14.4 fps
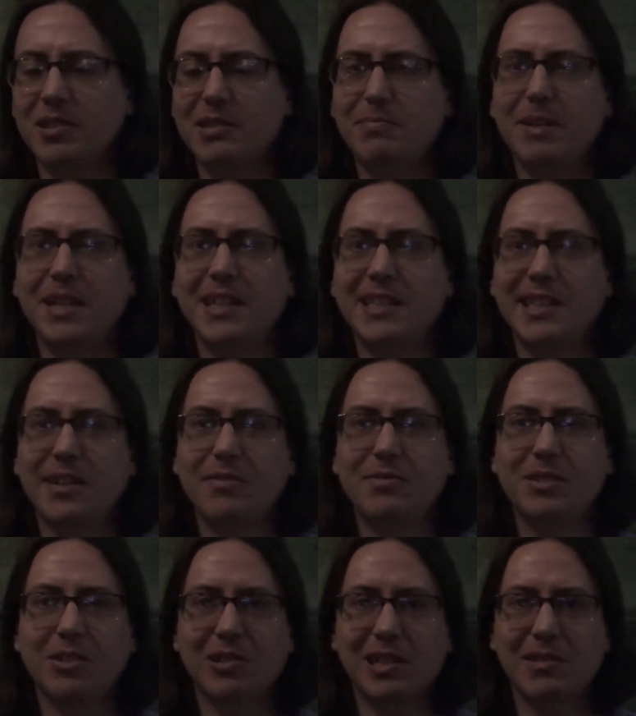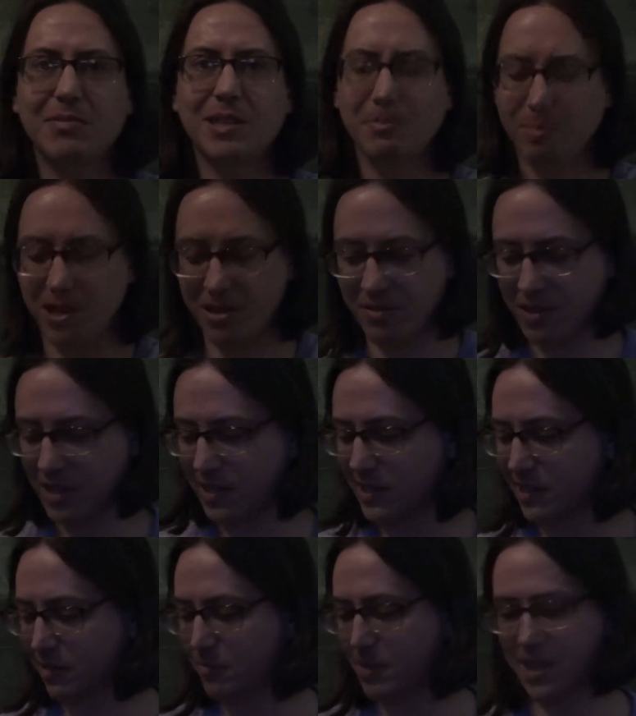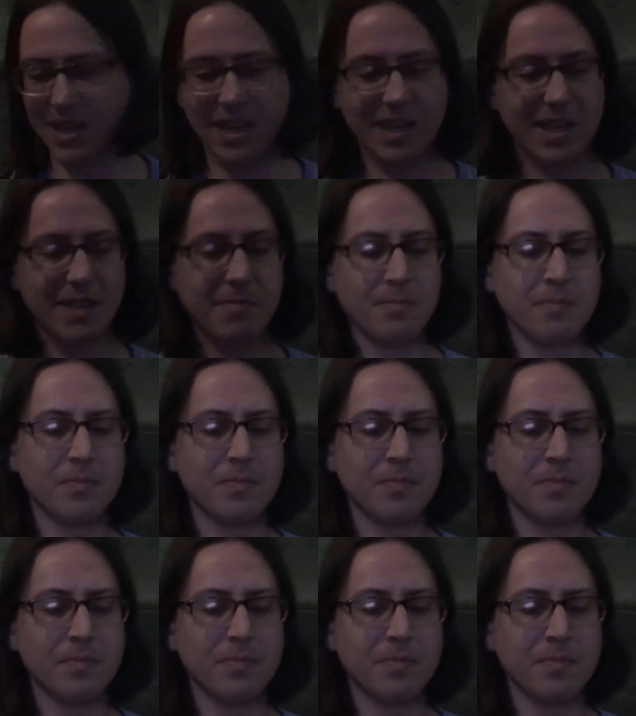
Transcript: has been so dodgy with the blurring and zooming lately.